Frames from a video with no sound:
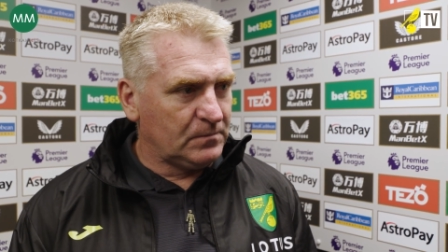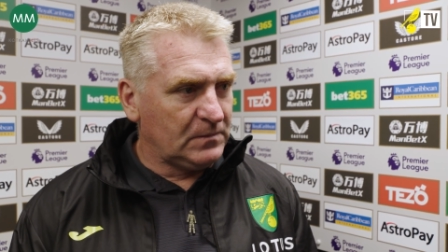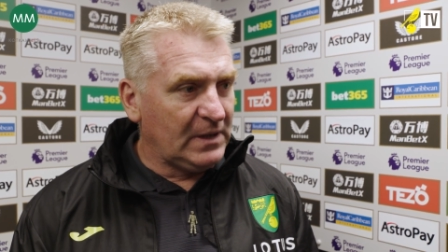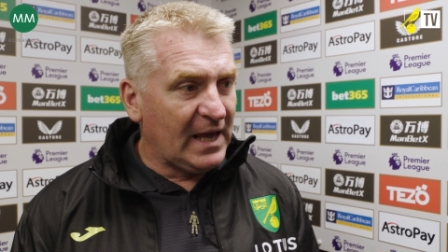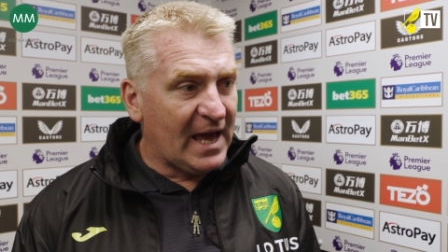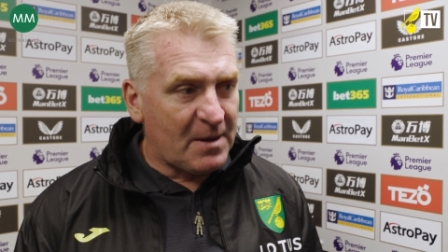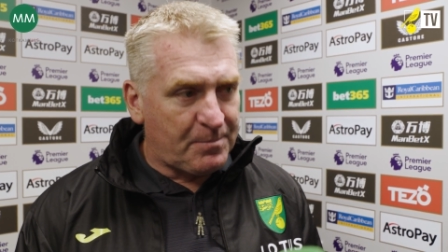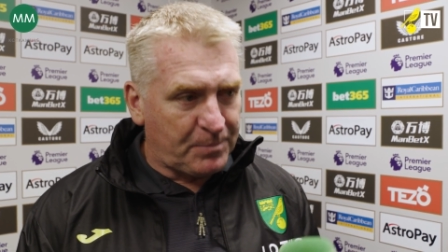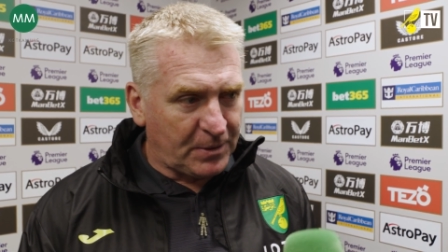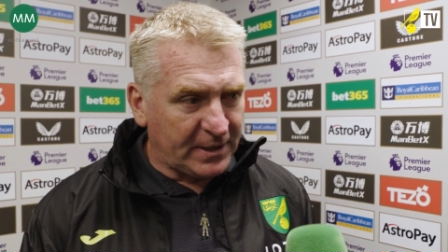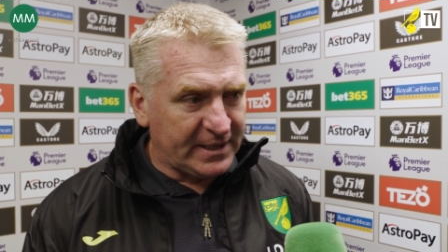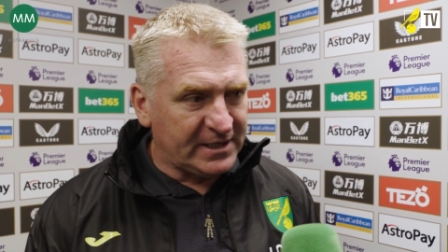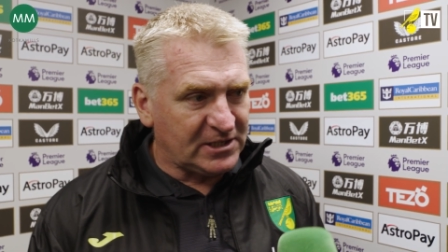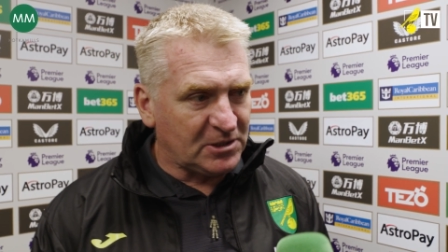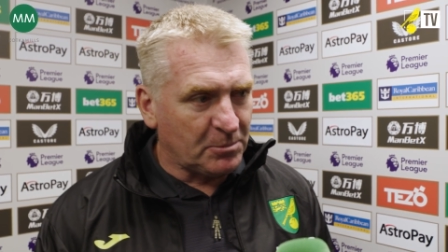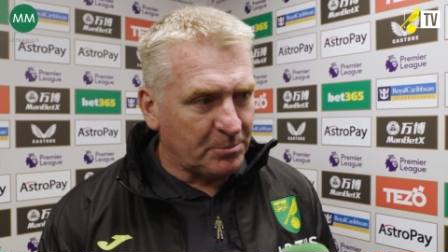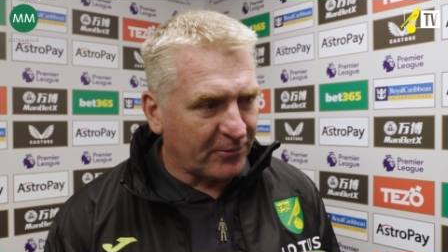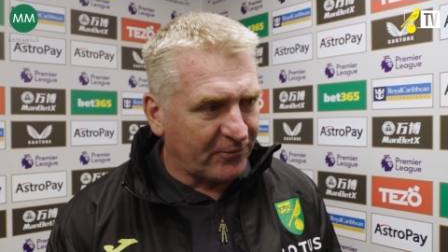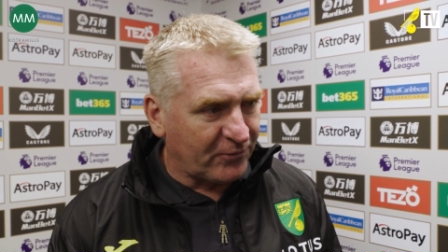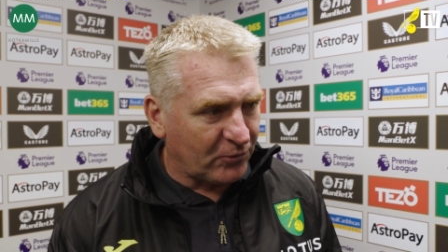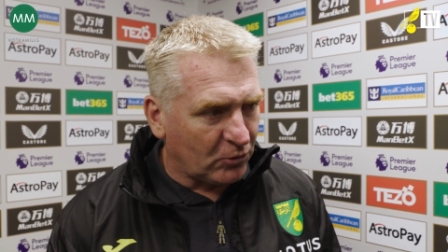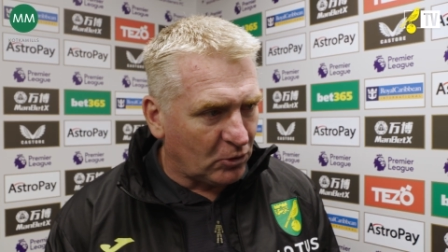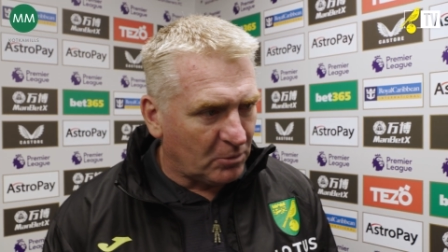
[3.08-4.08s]
Yeah, pleasing
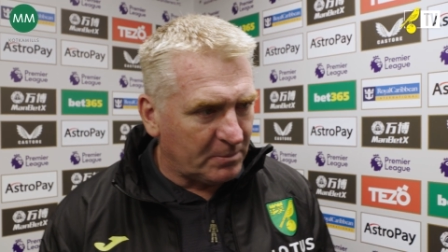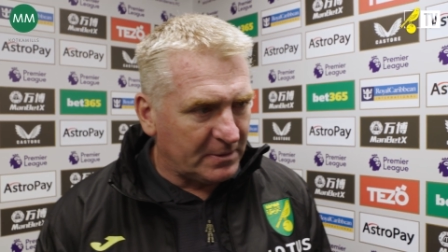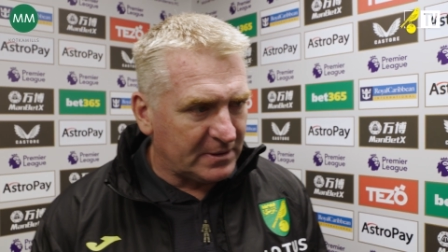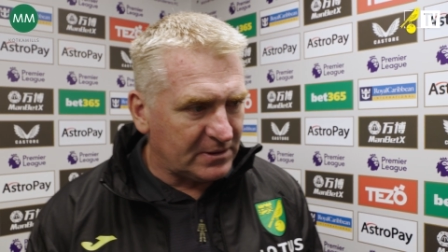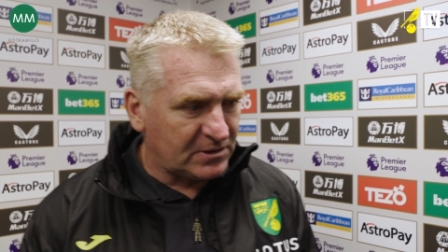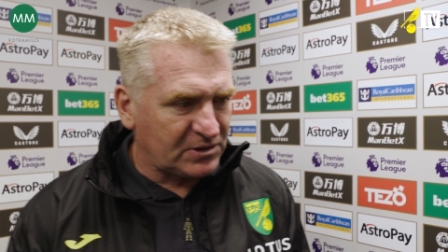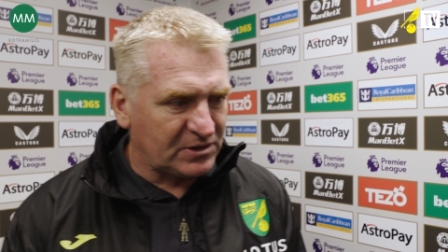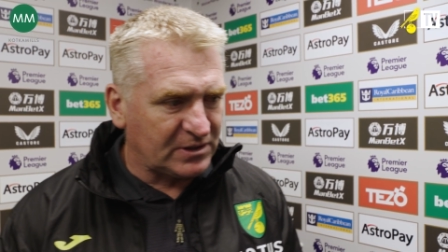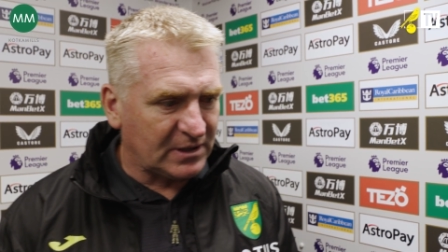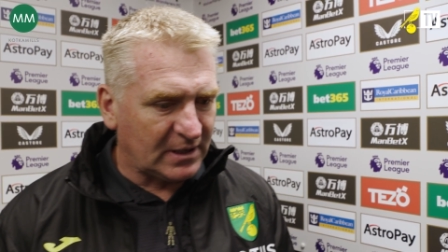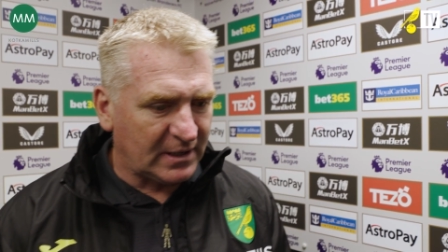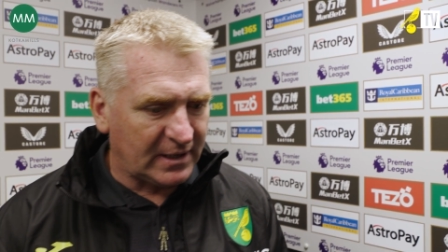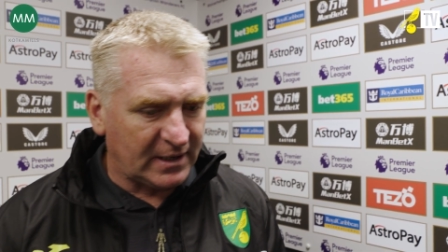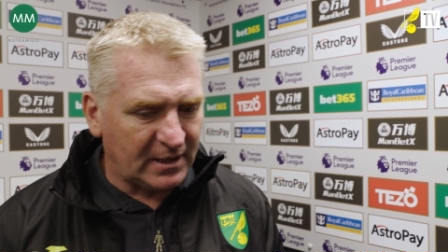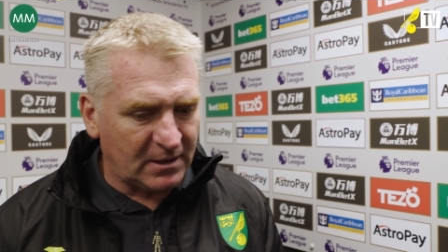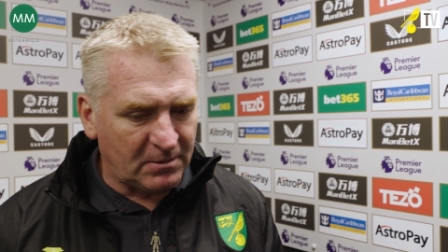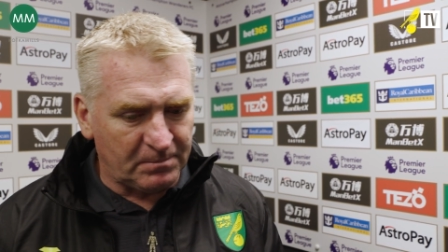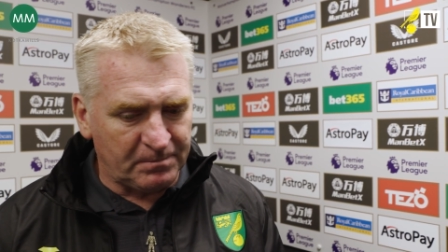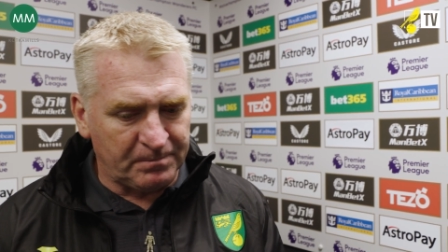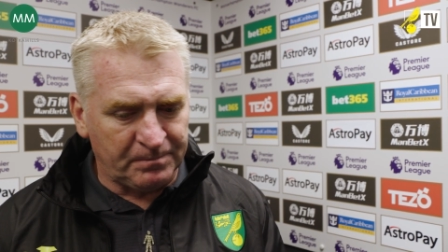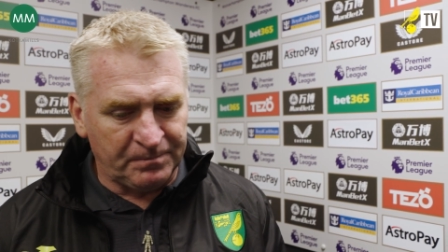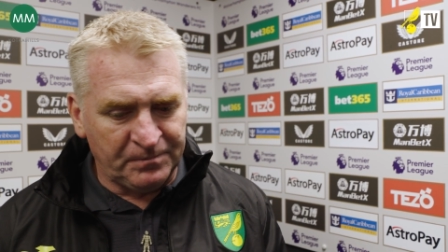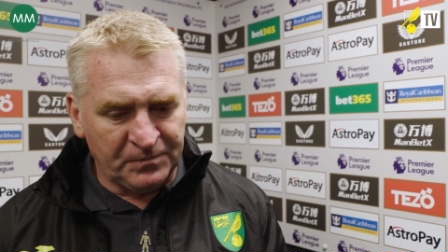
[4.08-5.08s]
performance,
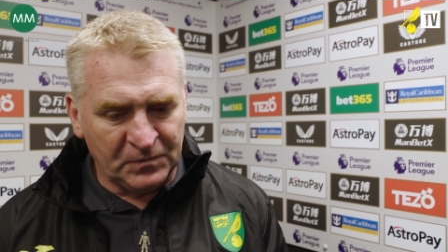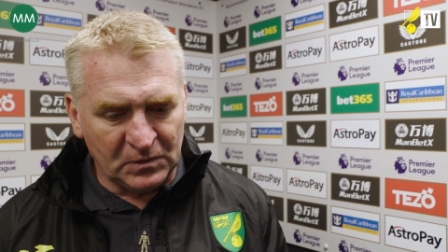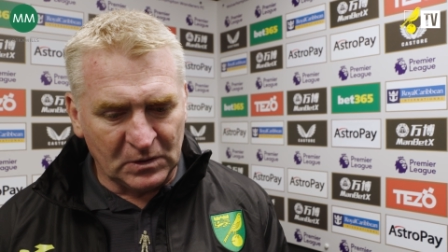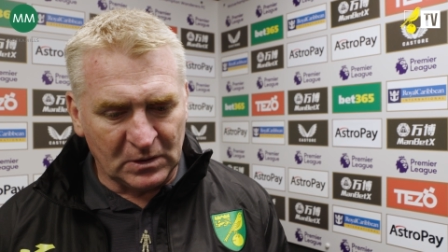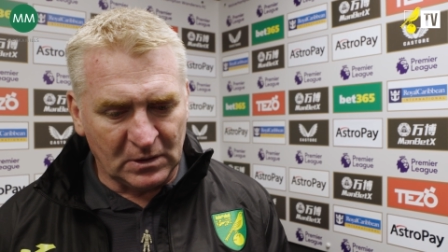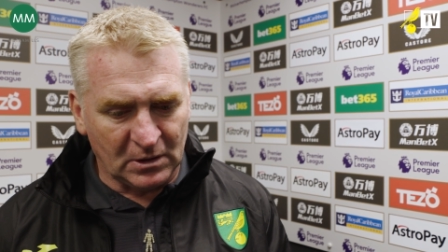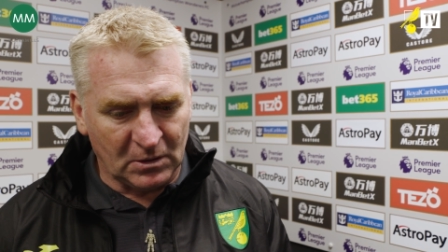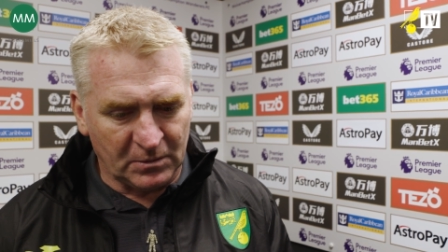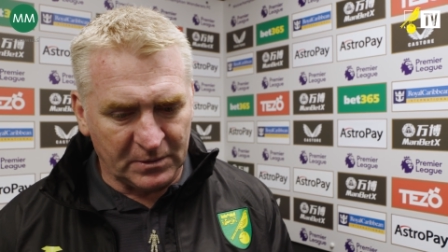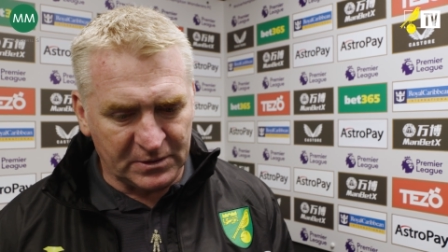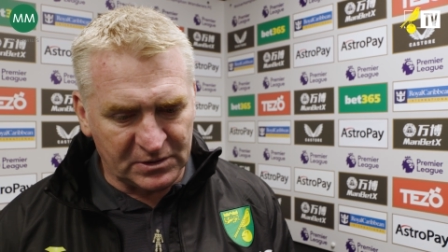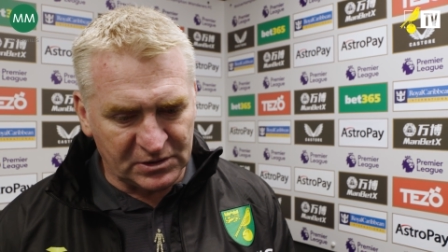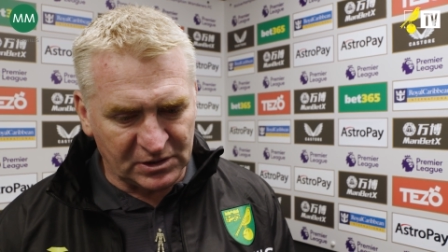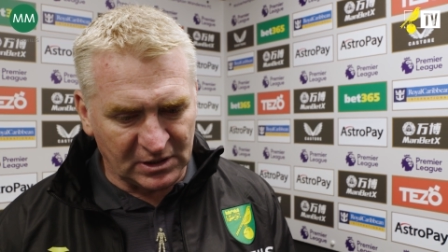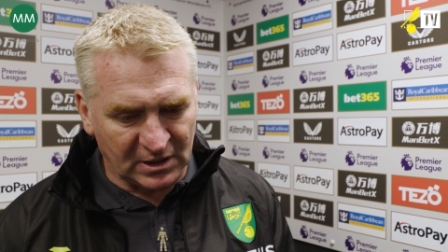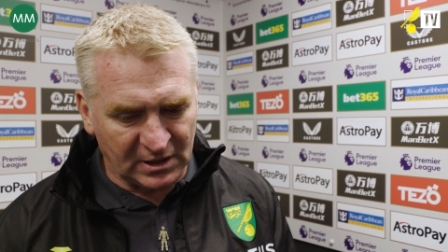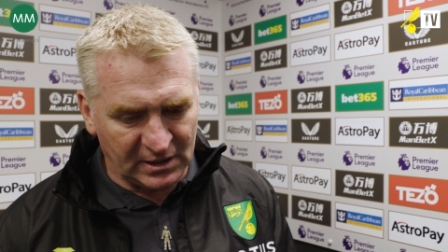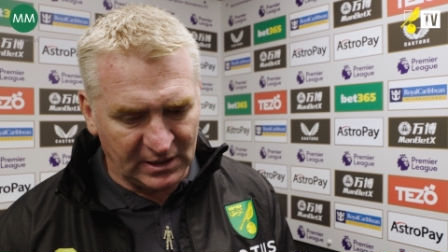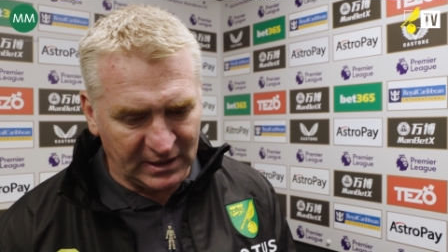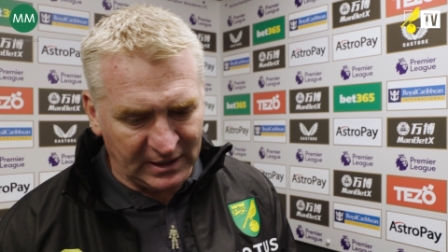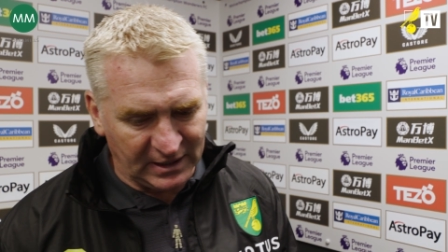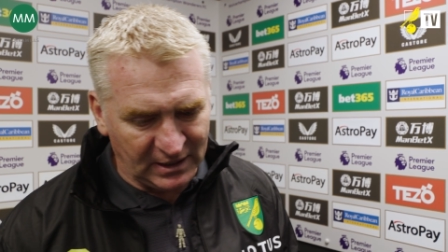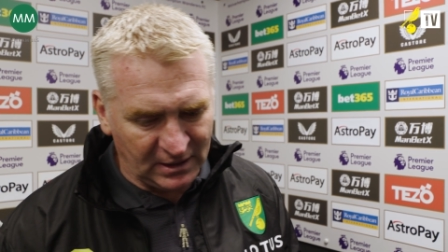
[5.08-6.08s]
um, you know, and
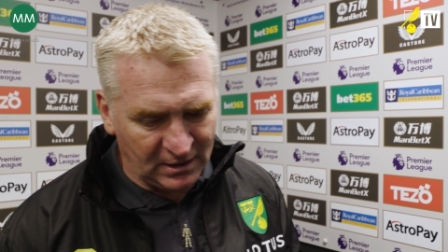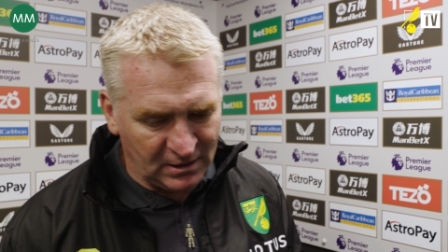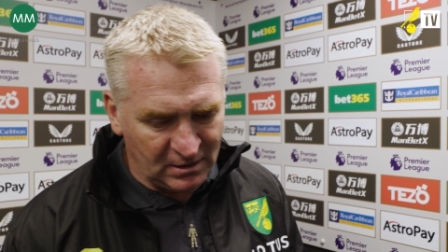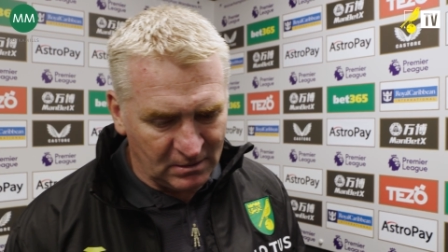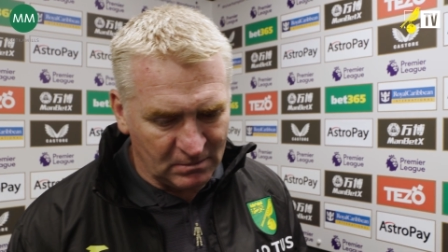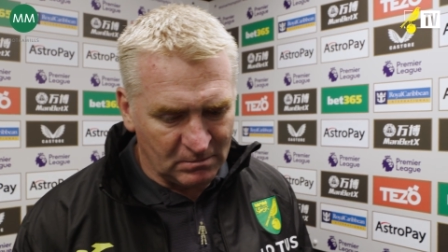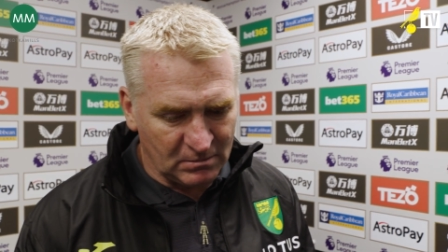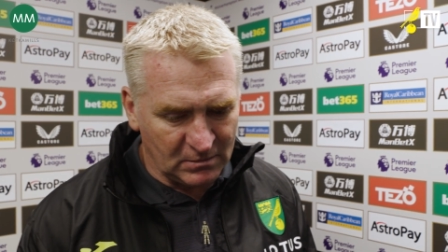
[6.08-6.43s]
certainly,